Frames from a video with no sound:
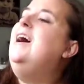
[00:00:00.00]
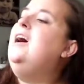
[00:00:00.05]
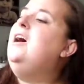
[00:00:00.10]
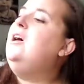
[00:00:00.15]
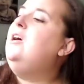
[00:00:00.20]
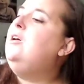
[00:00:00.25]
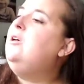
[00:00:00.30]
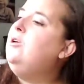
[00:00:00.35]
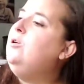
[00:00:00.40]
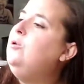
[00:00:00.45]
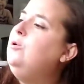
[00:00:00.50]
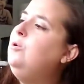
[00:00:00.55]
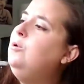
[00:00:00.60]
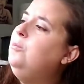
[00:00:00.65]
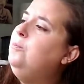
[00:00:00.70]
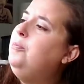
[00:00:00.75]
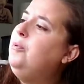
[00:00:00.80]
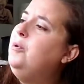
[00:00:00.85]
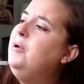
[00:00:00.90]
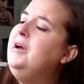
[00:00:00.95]

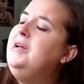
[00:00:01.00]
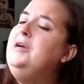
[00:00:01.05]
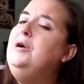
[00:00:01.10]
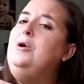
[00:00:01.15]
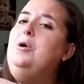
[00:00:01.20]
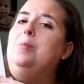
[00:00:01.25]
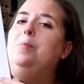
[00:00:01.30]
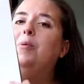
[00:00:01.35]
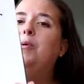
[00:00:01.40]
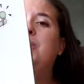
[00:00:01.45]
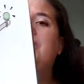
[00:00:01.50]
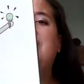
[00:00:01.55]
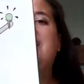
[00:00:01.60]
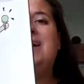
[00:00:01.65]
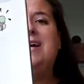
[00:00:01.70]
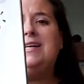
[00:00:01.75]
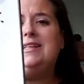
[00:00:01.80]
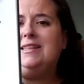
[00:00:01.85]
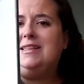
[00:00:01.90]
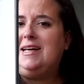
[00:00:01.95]
Oh boy, oh boy,
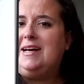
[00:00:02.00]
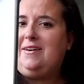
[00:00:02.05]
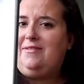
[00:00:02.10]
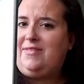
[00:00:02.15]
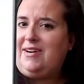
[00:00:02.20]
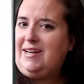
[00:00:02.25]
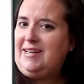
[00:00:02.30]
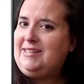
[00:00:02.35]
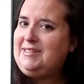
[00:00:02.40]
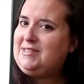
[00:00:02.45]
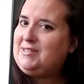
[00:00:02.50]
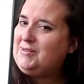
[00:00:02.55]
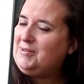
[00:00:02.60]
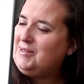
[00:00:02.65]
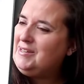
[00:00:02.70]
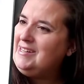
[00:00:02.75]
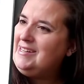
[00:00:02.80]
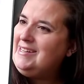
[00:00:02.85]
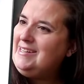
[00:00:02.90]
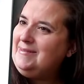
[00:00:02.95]
I love ice
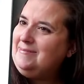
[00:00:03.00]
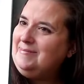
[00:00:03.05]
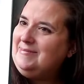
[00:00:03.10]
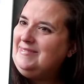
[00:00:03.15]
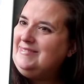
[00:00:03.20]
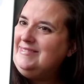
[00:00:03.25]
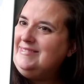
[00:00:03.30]
cream.